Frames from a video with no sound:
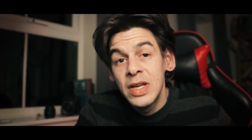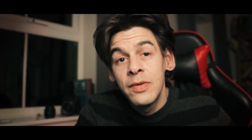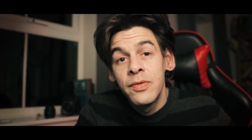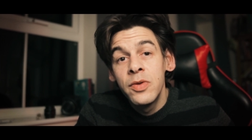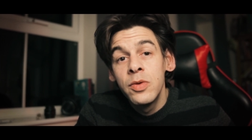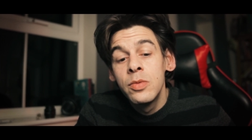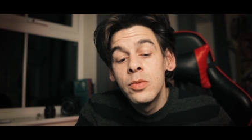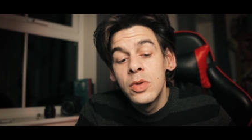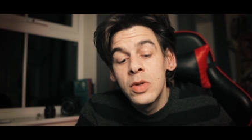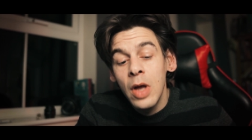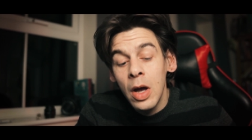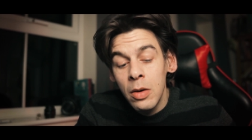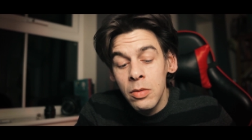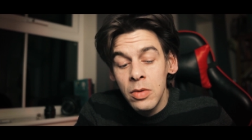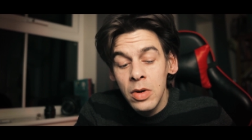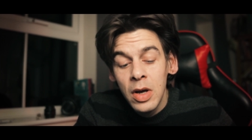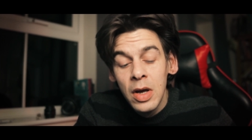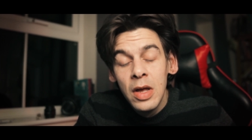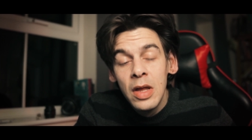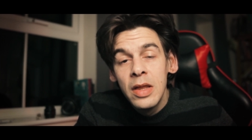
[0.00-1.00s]
If you
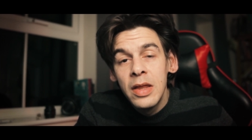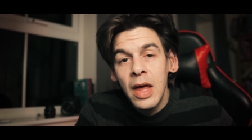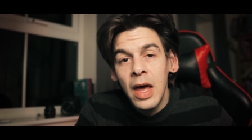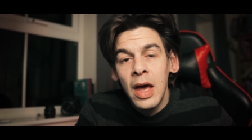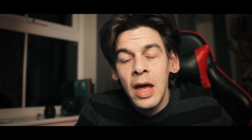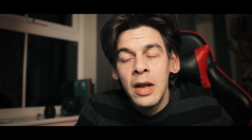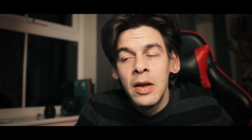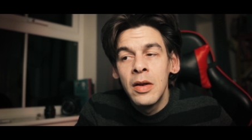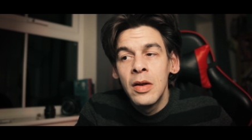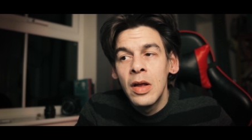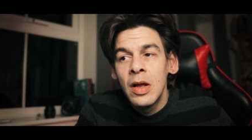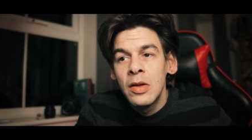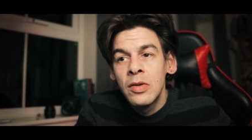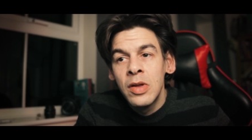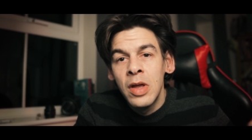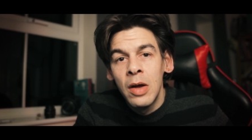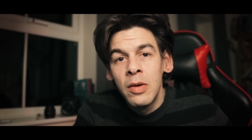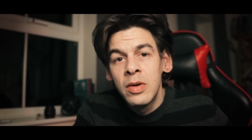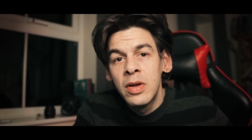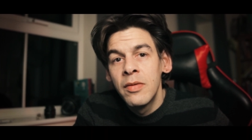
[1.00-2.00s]
don't, then
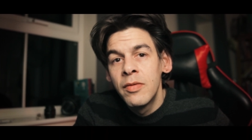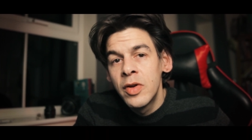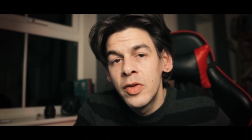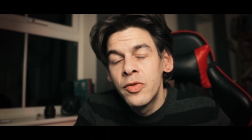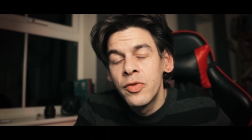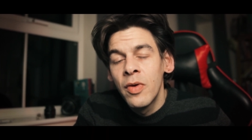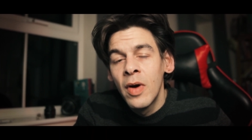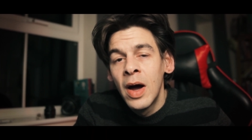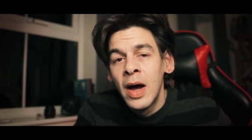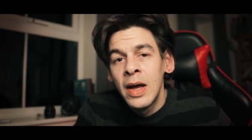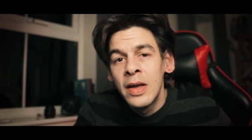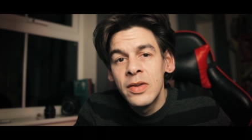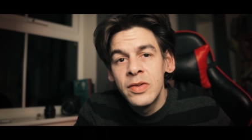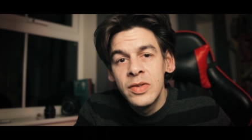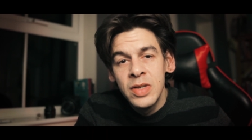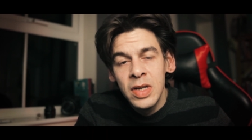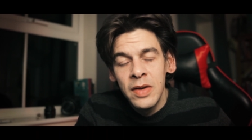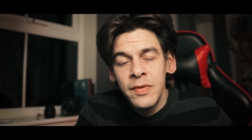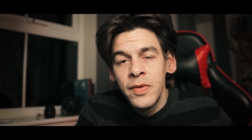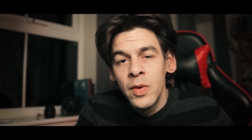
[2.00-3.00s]
give it a try,
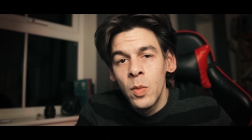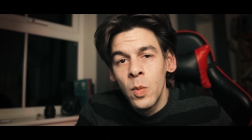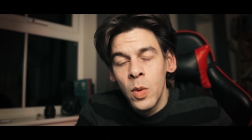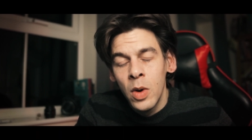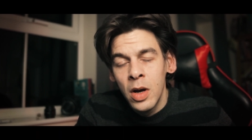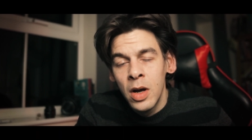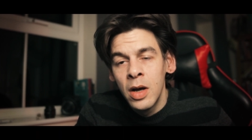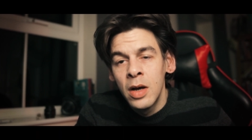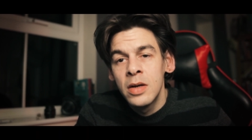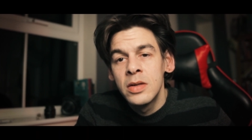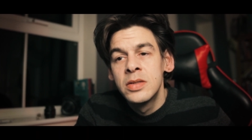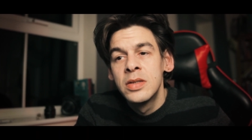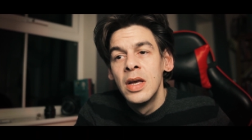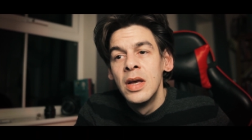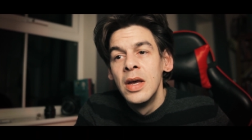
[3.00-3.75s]
see if it works.